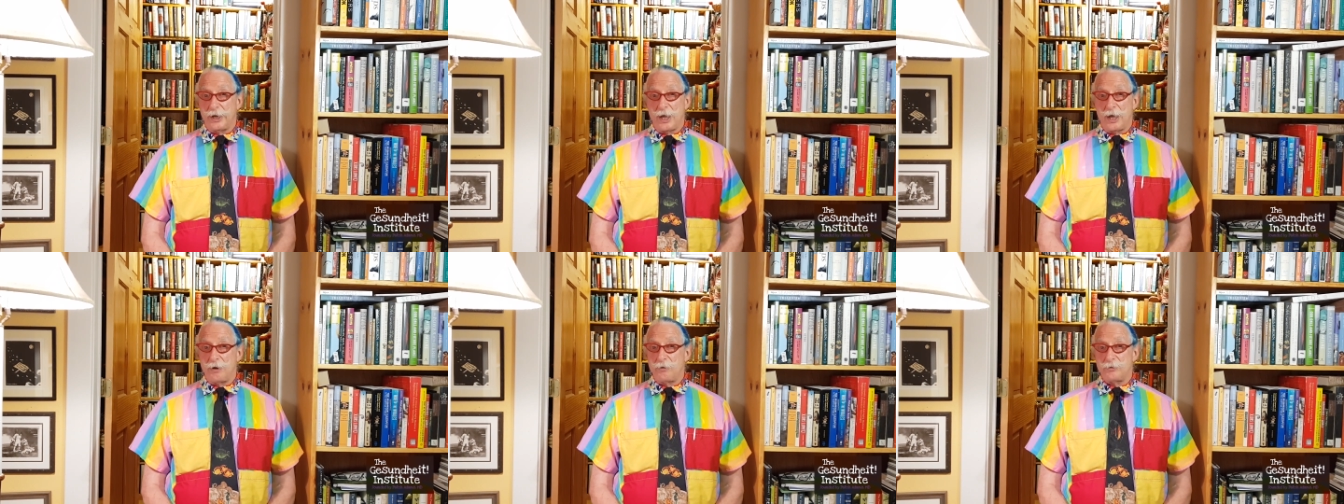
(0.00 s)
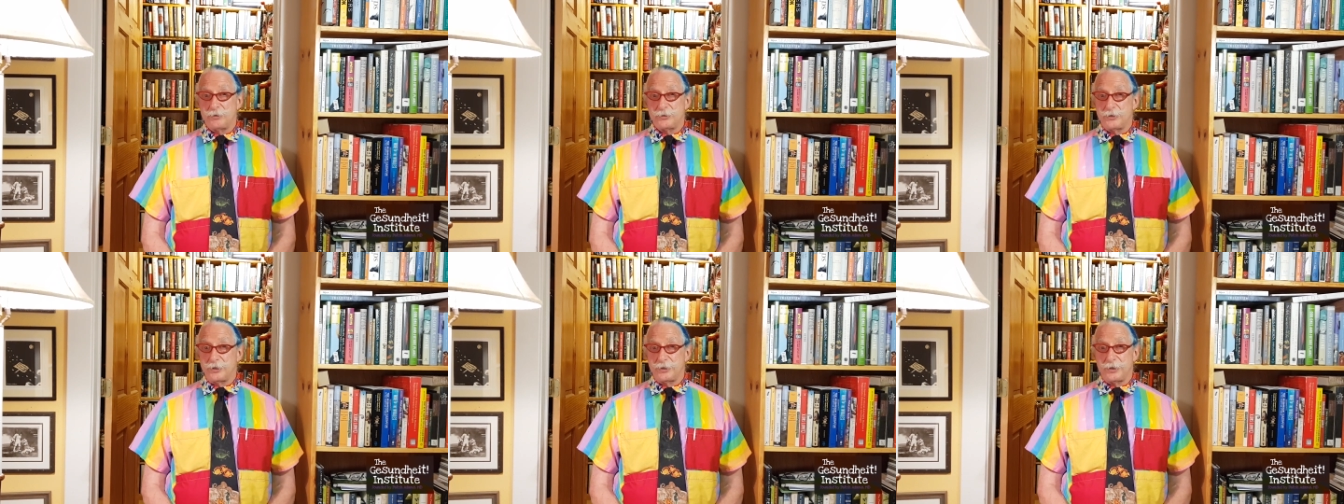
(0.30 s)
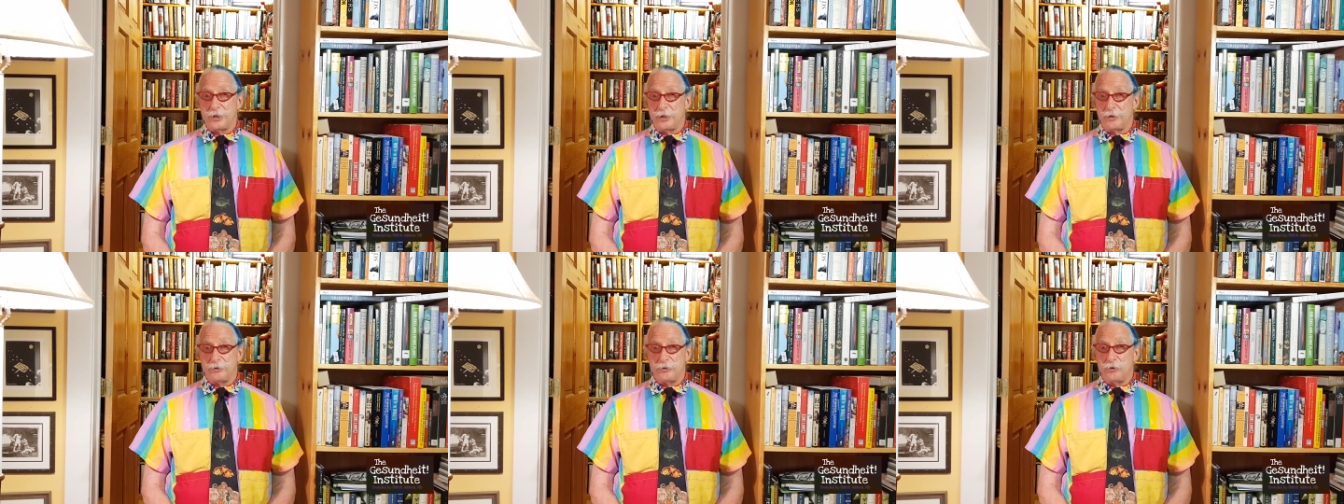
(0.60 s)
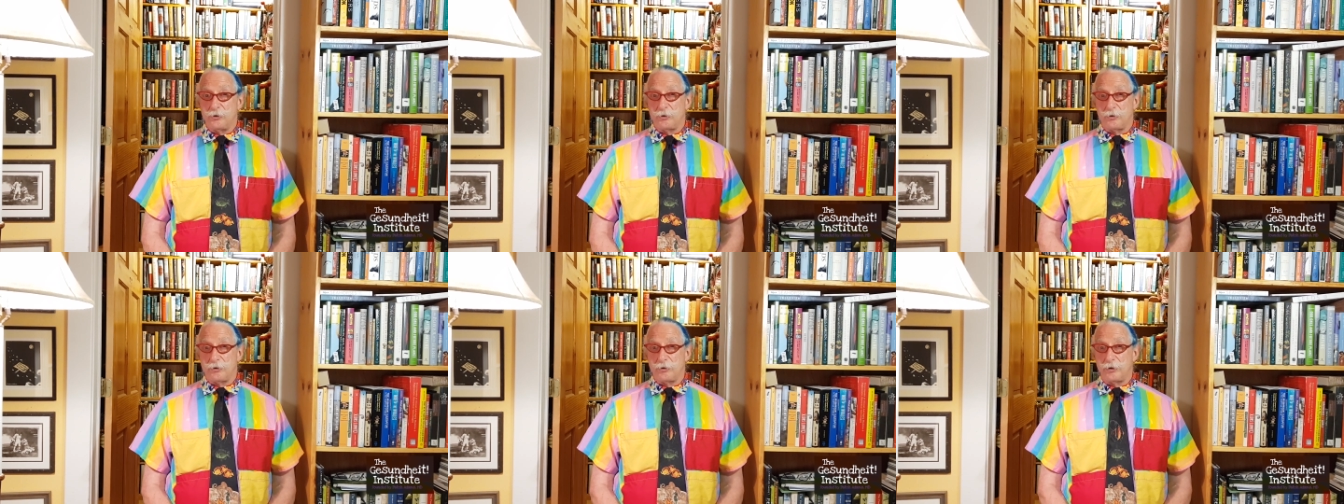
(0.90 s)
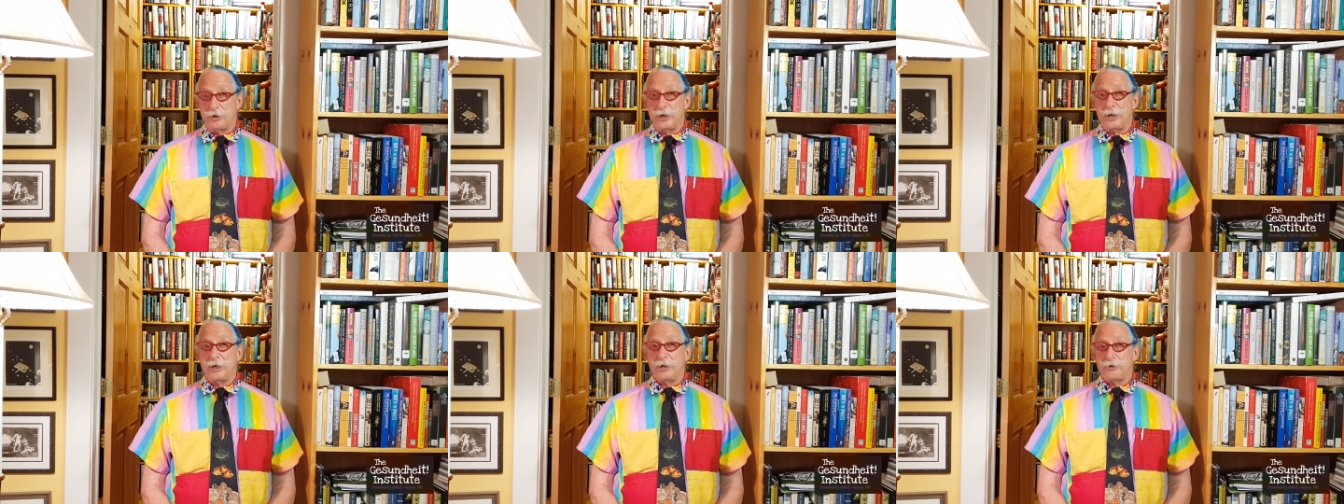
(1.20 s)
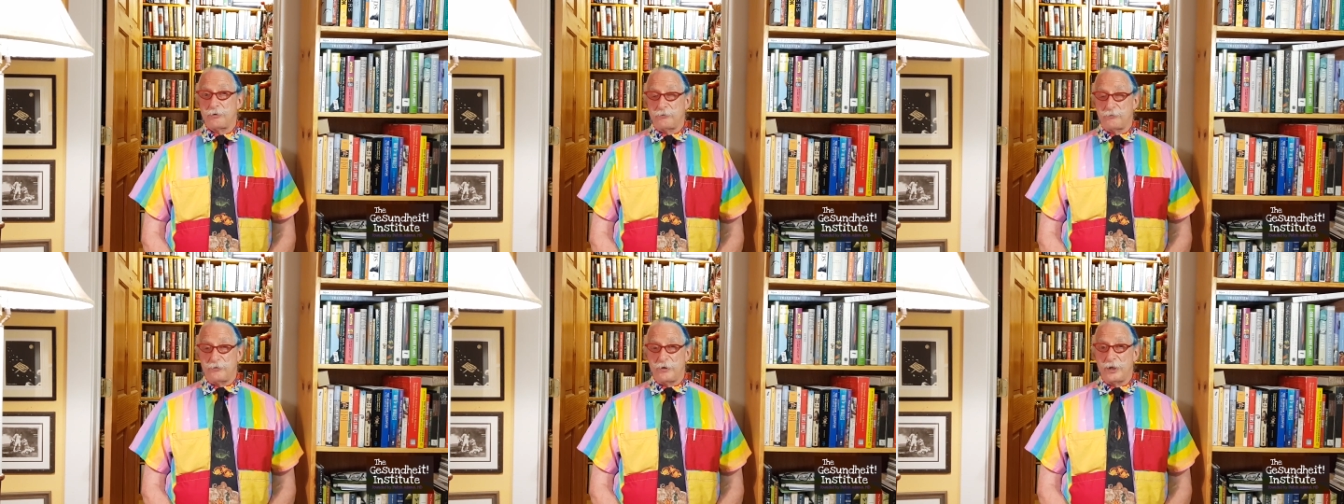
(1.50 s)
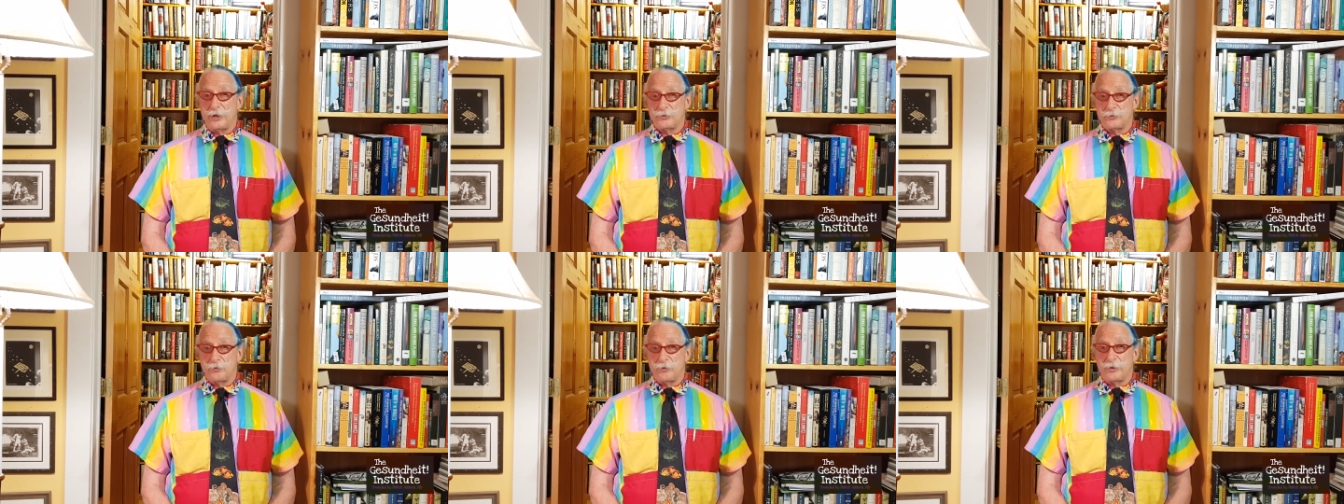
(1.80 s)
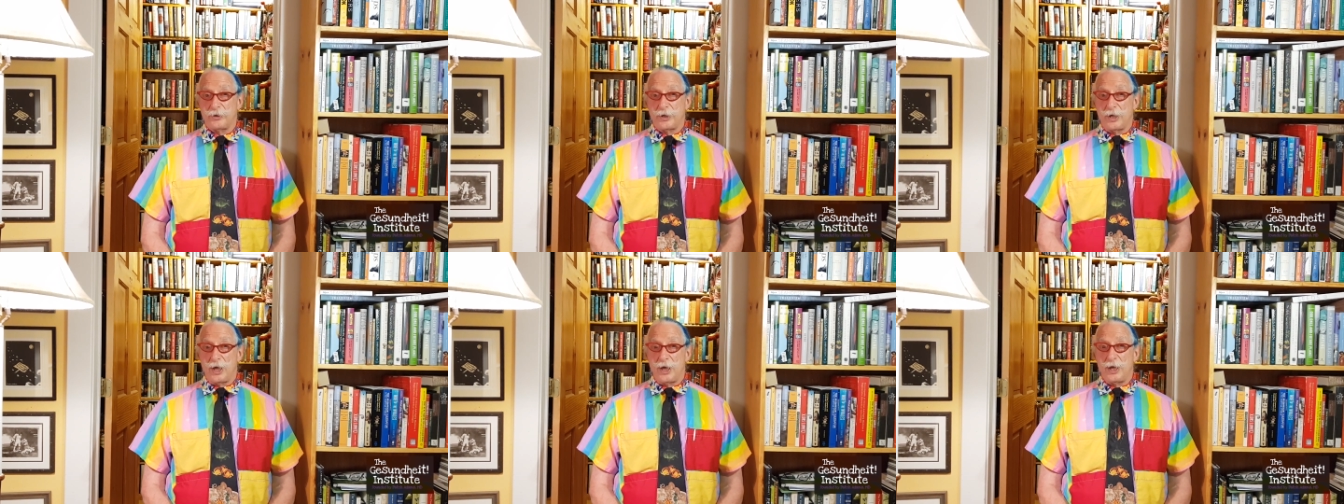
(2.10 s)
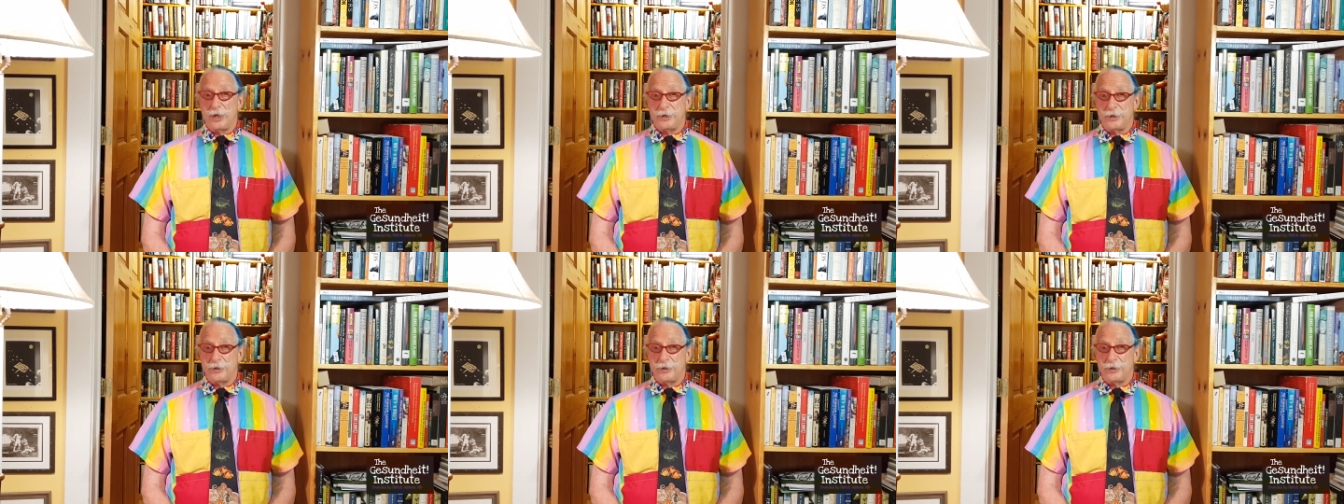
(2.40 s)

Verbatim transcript: how is it that your interface with God